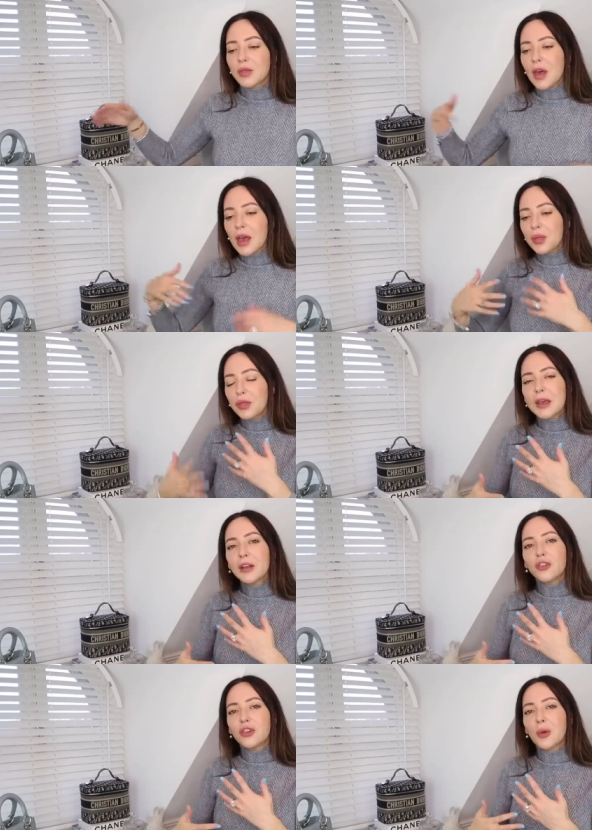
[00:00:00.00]
There are
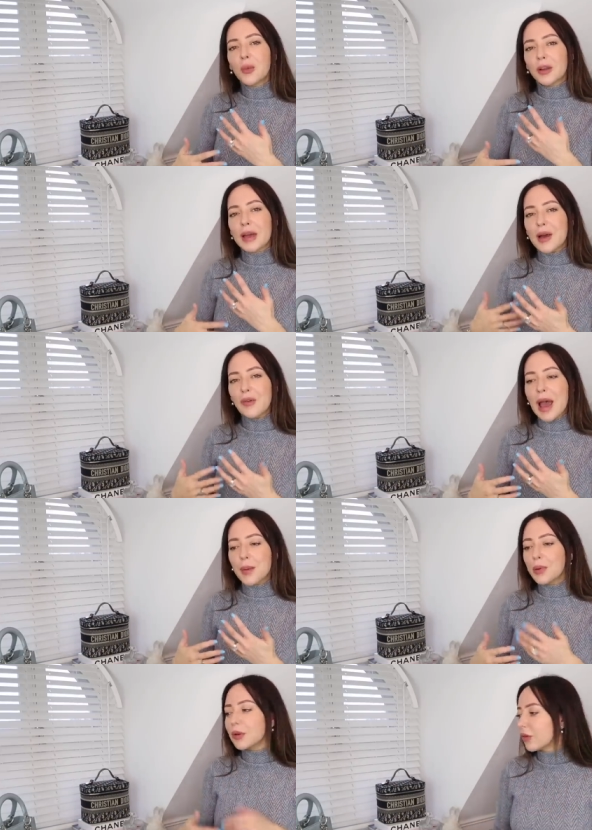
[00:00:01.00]
things you don't want to have
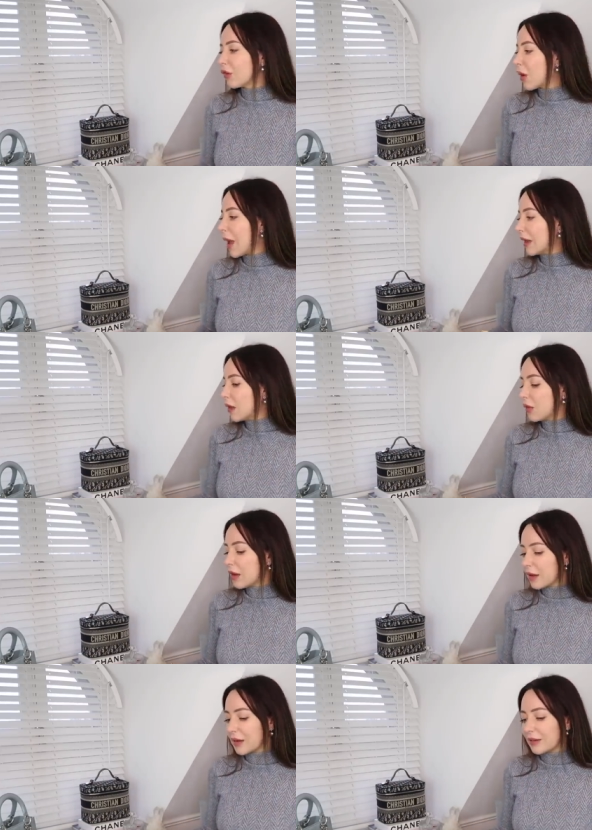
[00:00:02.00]
happen, so
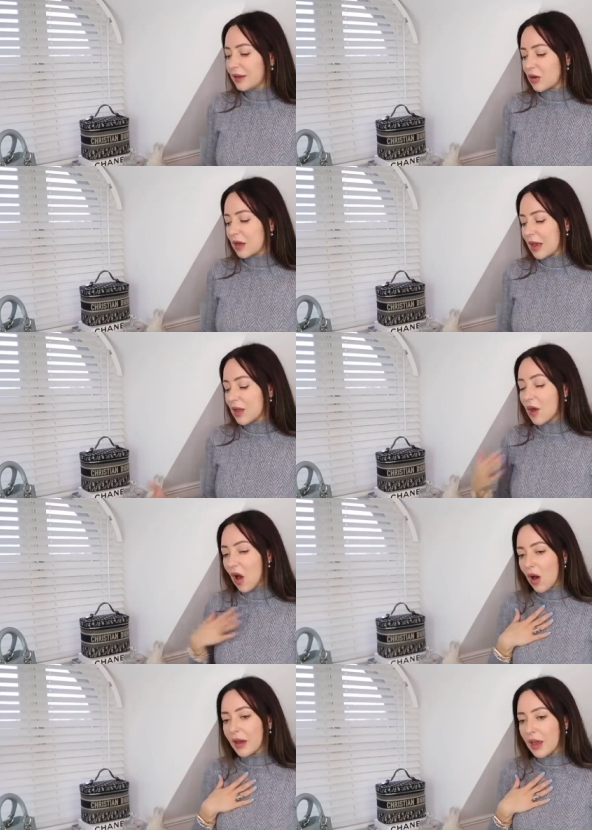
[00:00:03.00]
anything I can tell you here
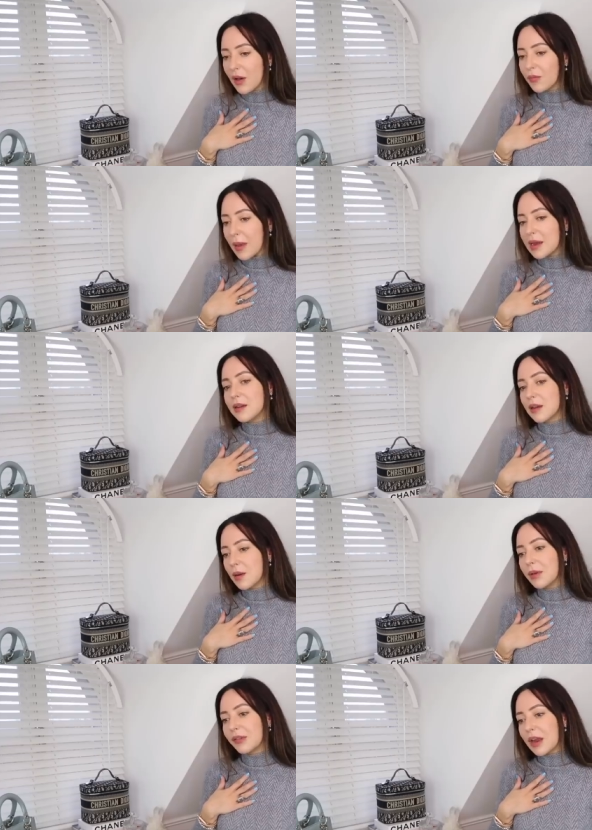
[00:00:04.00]
that I have made
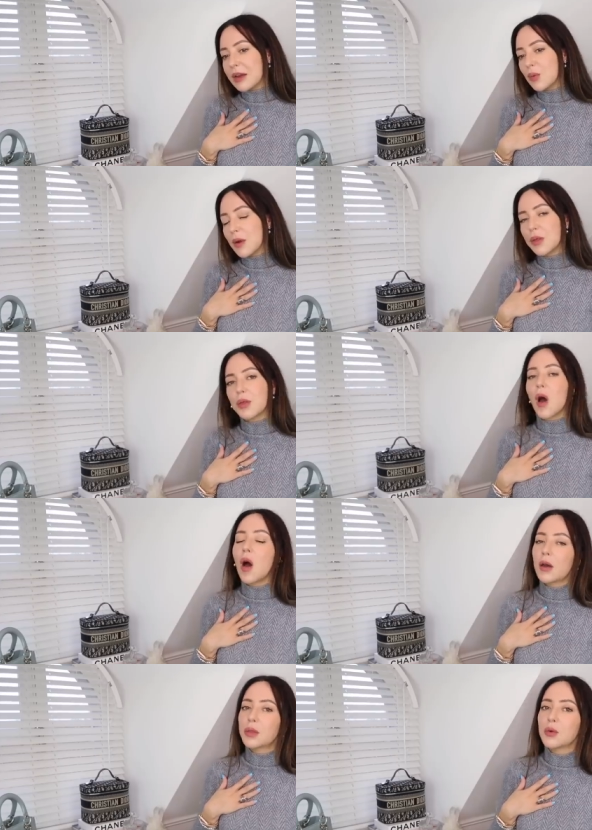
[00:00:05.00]
a mistake with,
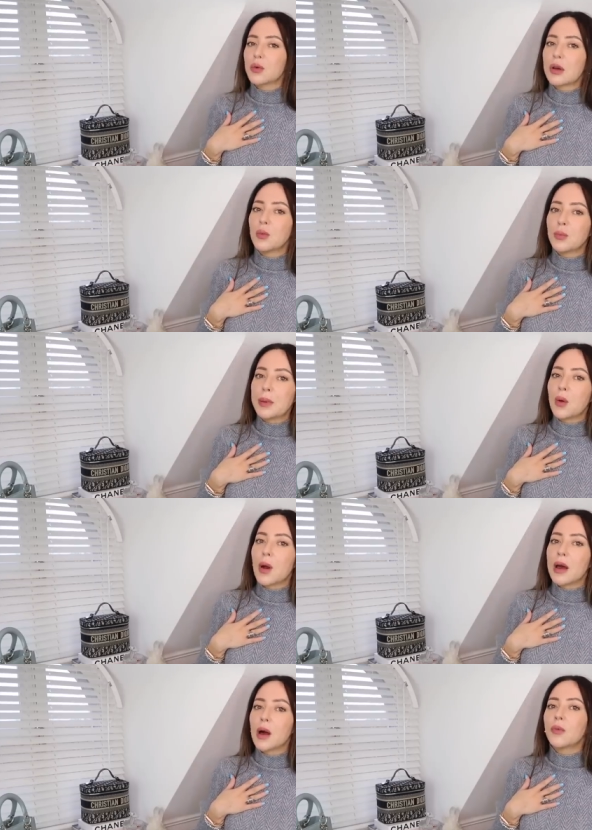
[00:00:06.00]
I thought it would be
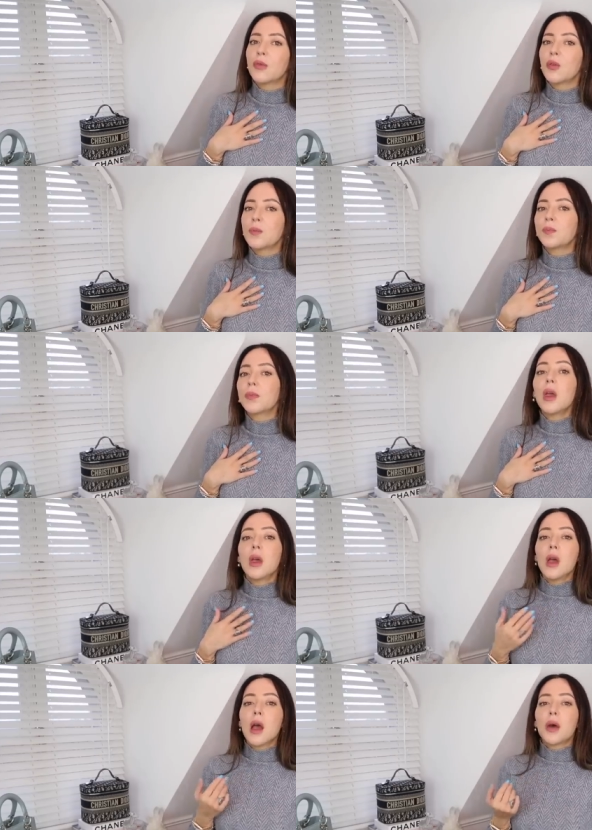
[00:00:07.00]
quite helpful.
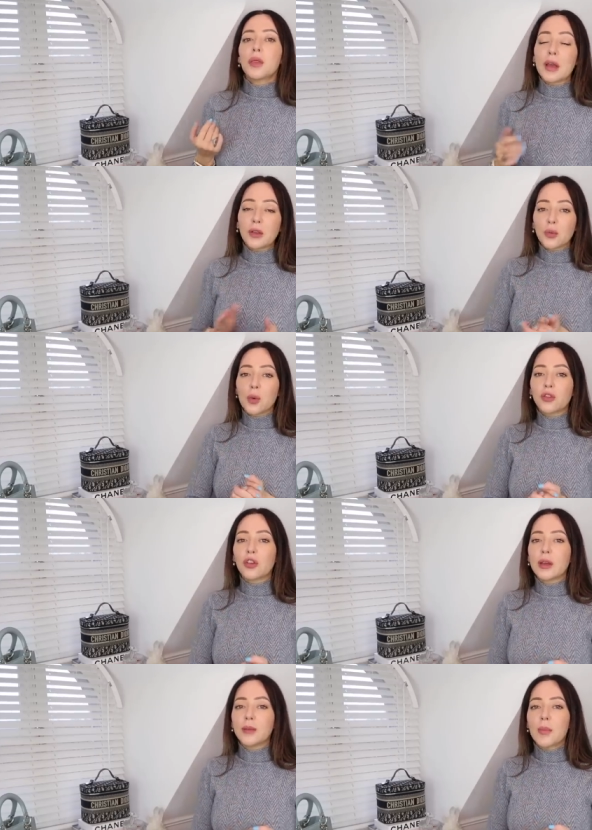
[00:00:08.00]
Thanks for
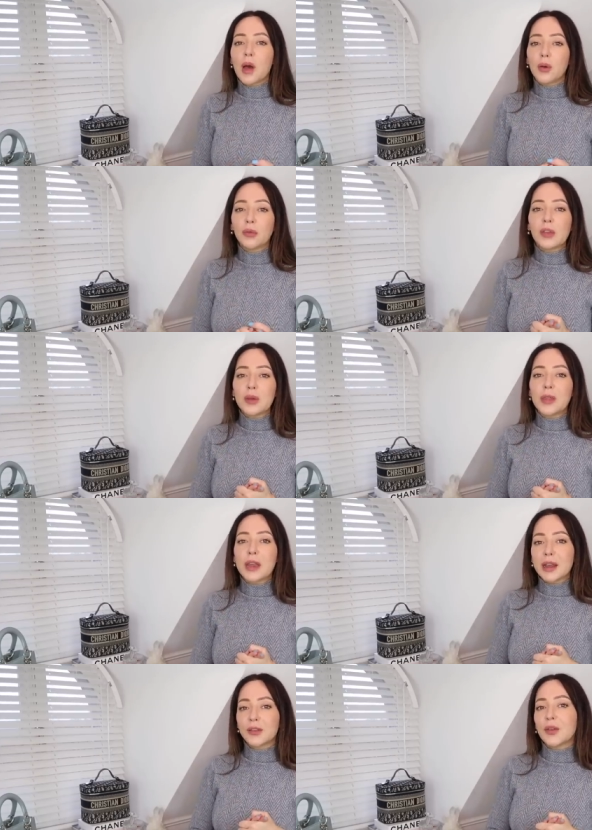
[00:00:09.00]
watching. I'll see you in the
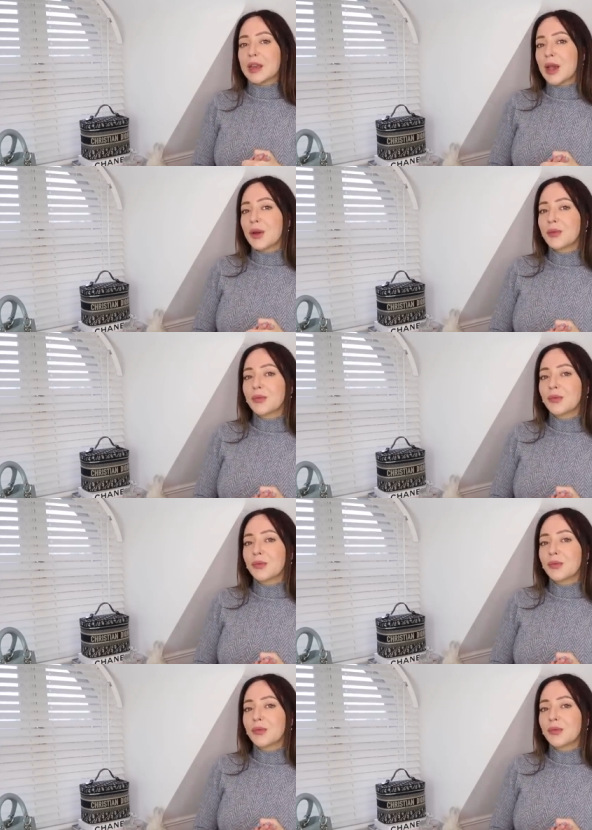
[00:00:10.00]
next video.